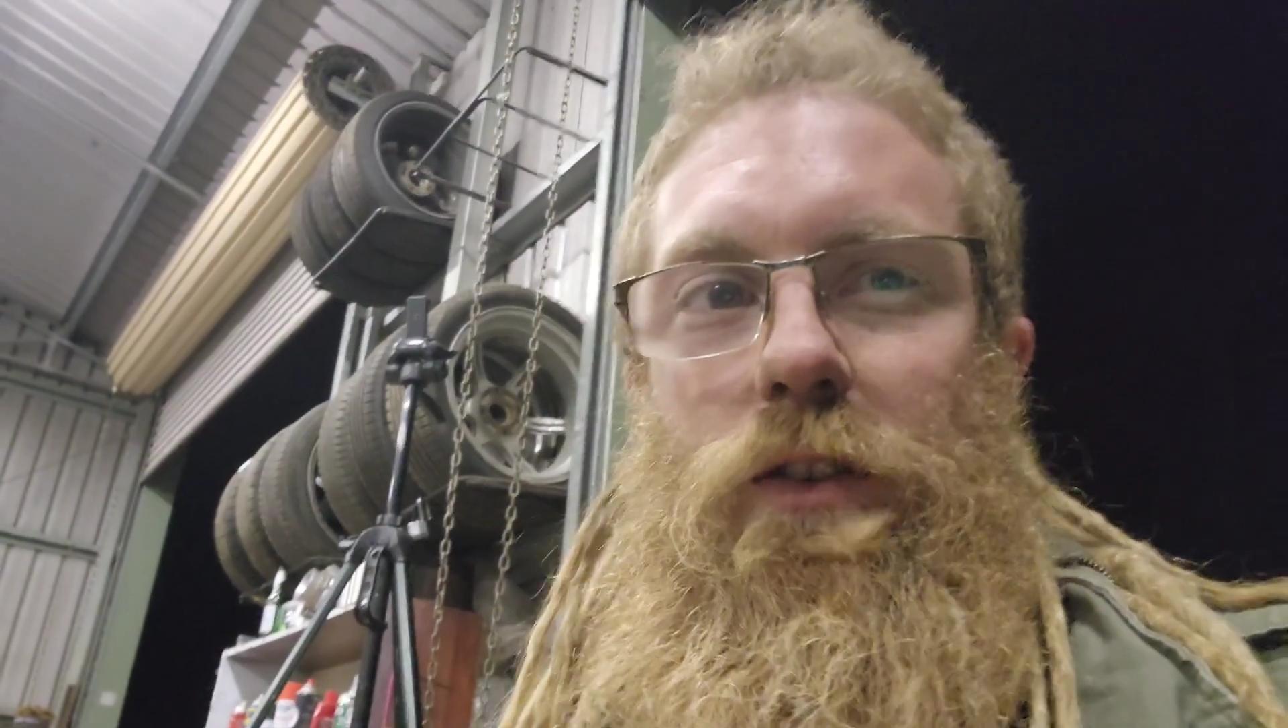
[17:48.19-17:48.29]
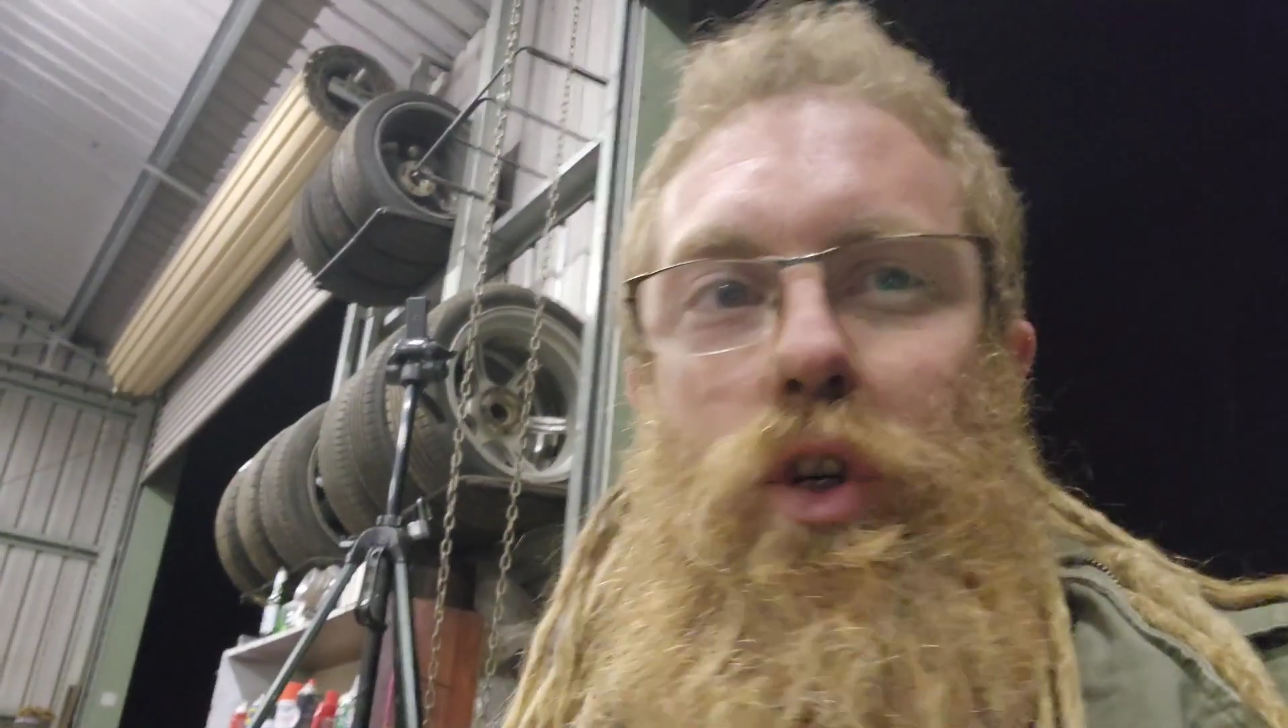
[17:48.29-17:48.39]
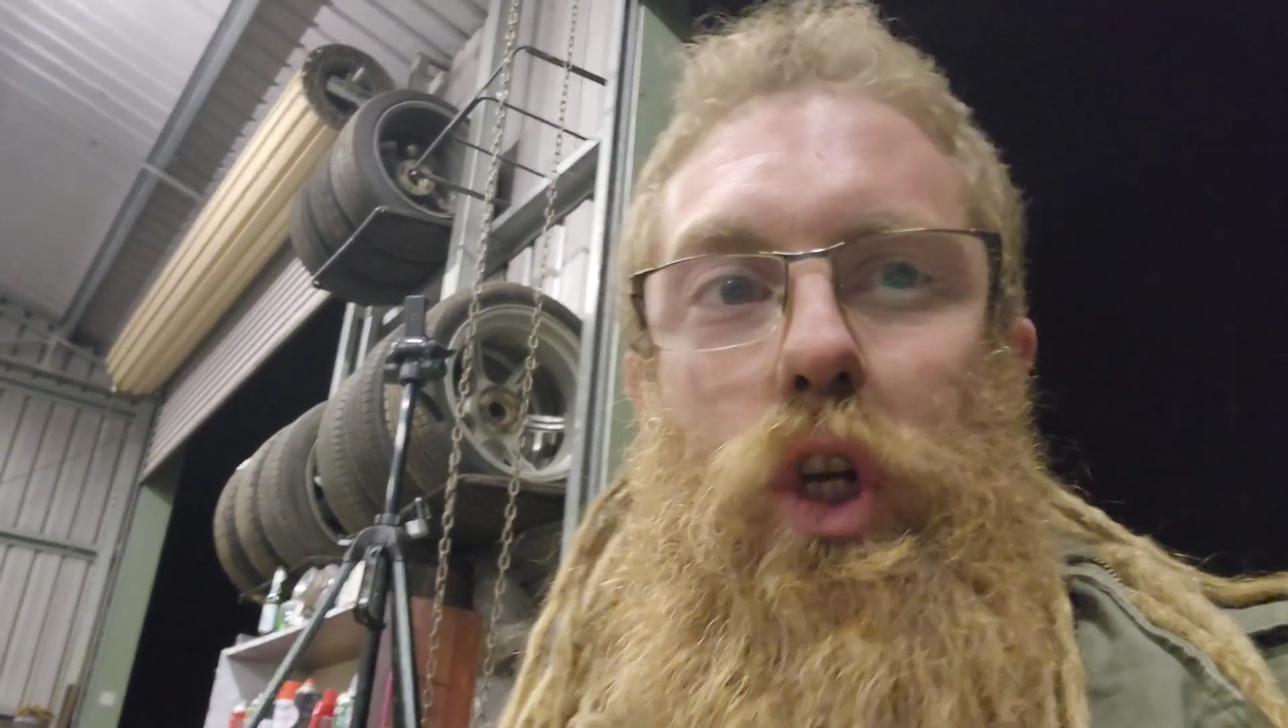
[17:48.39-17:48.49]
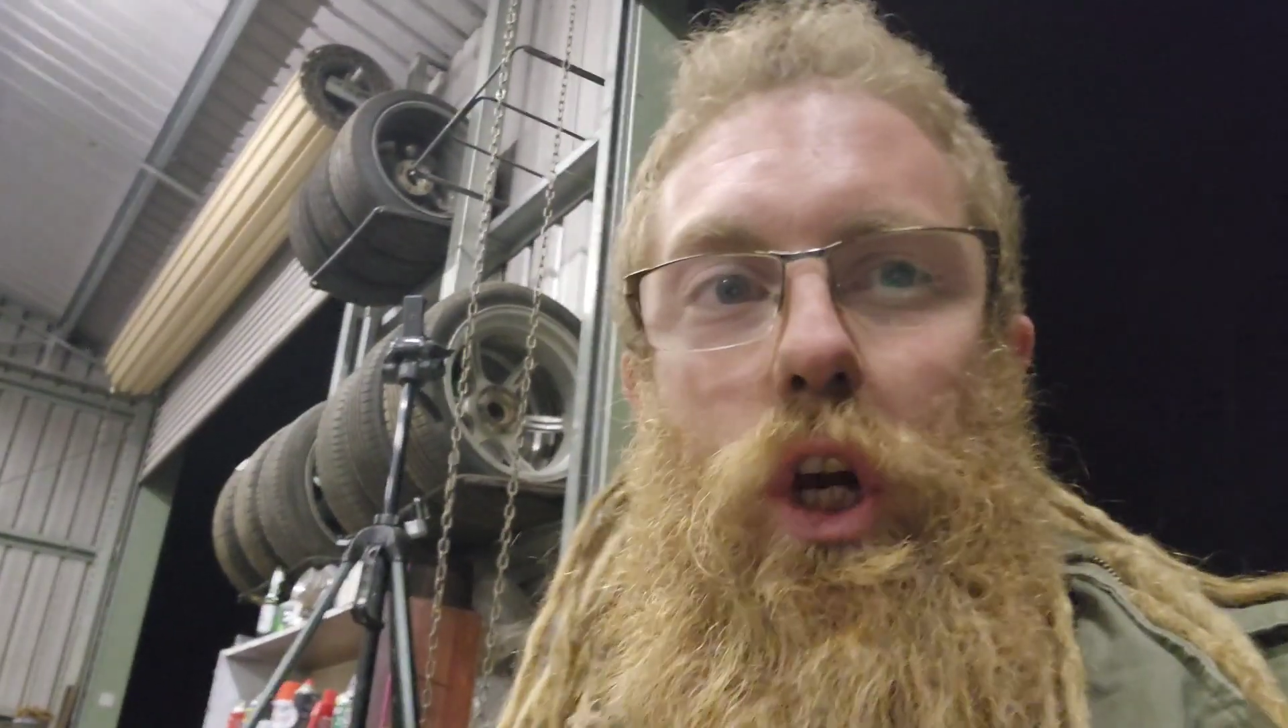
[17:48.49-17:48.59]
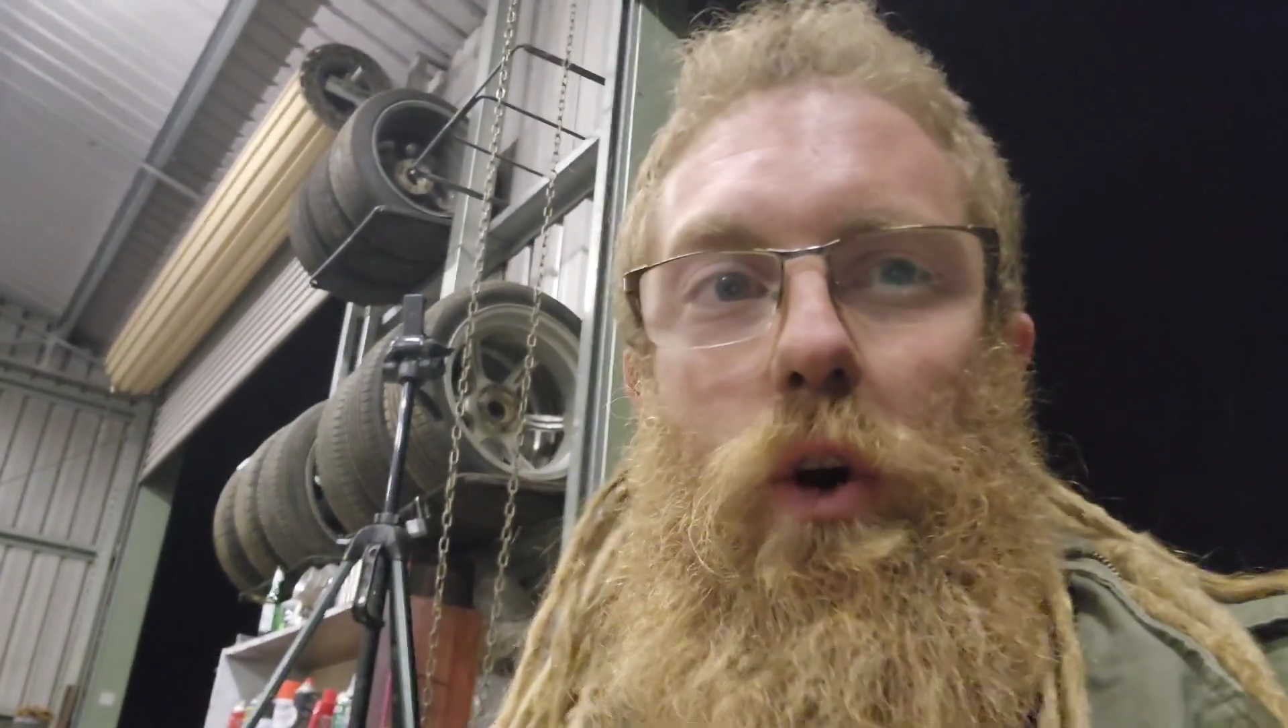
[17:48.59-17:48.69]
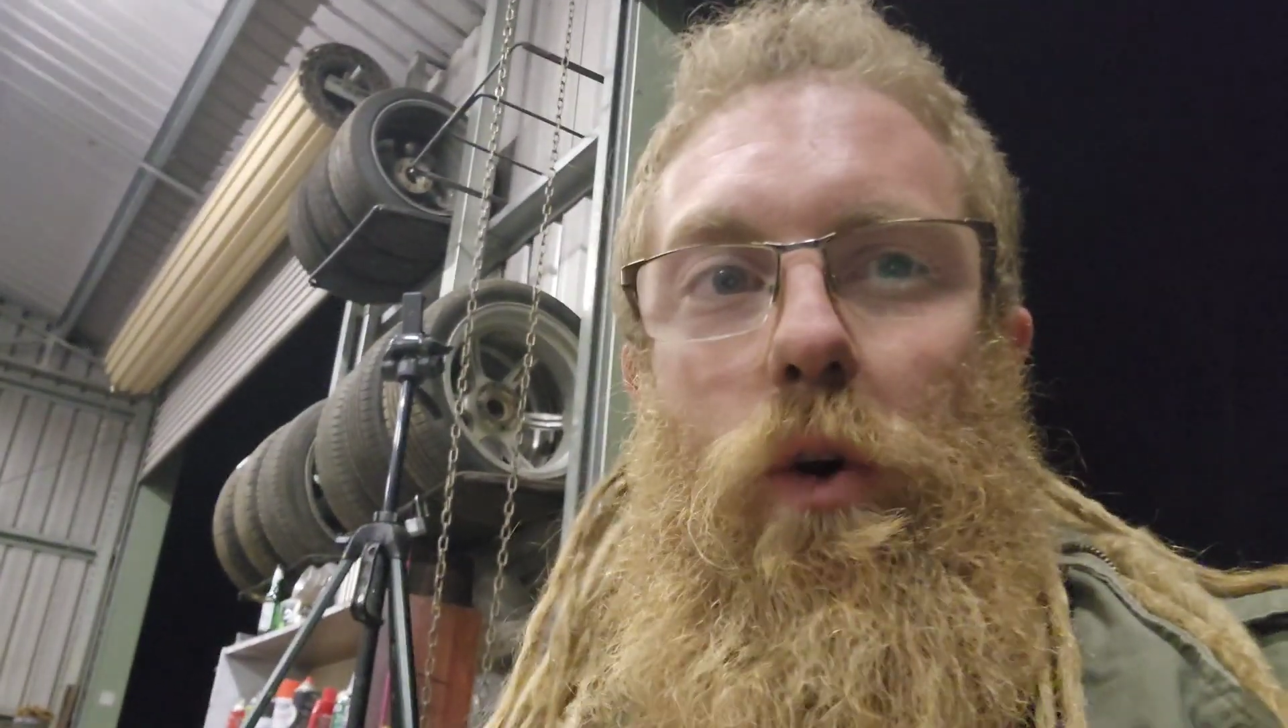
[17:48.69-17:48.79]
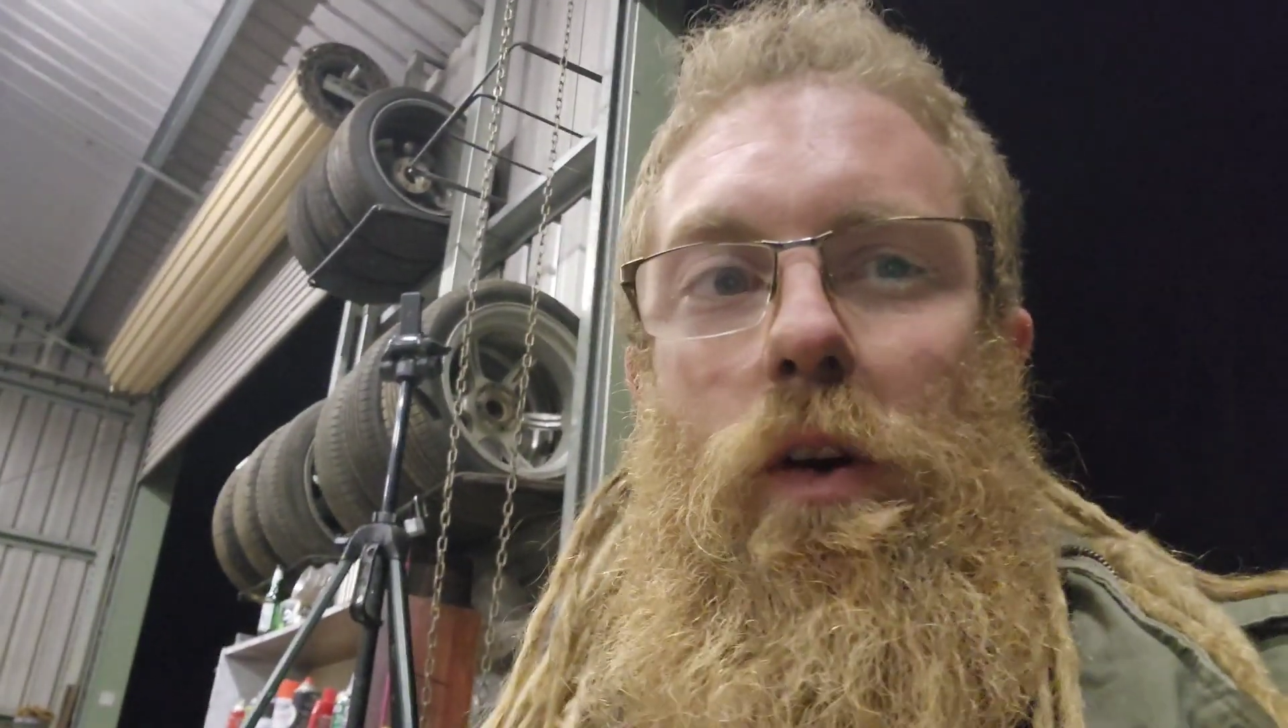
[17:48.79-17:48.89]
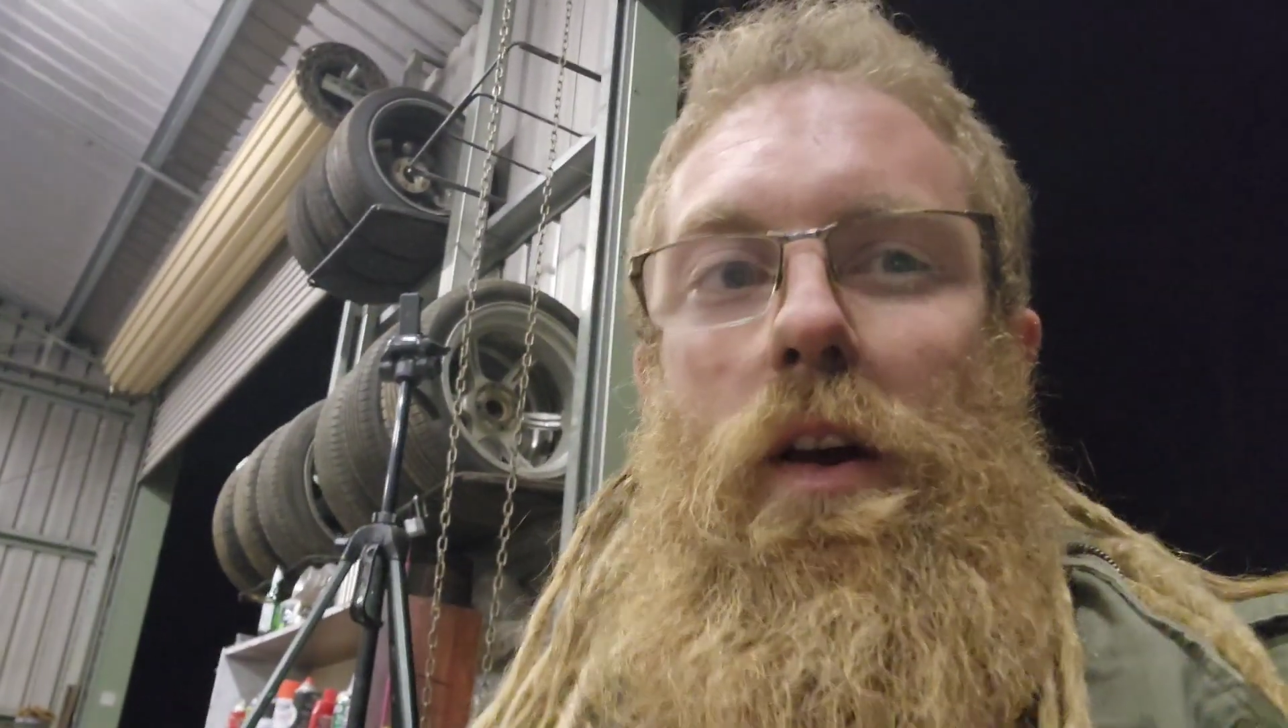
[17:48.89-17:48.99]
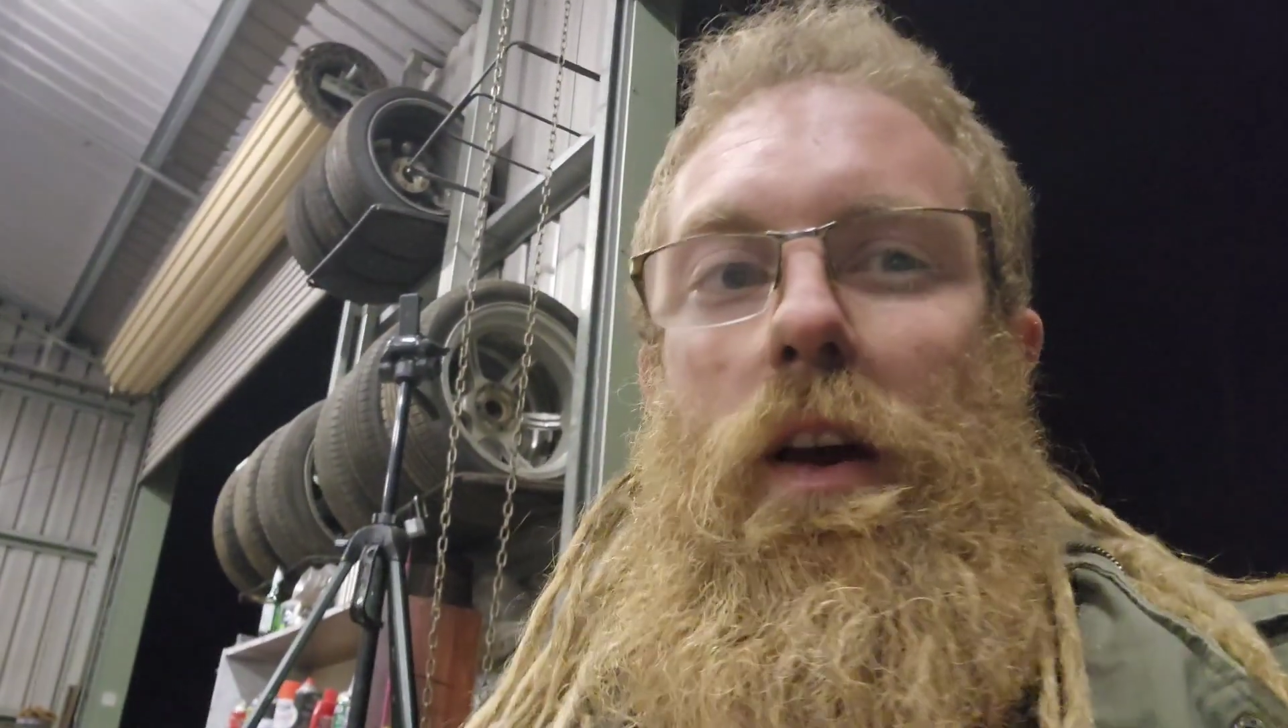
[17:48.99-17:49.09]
because you got to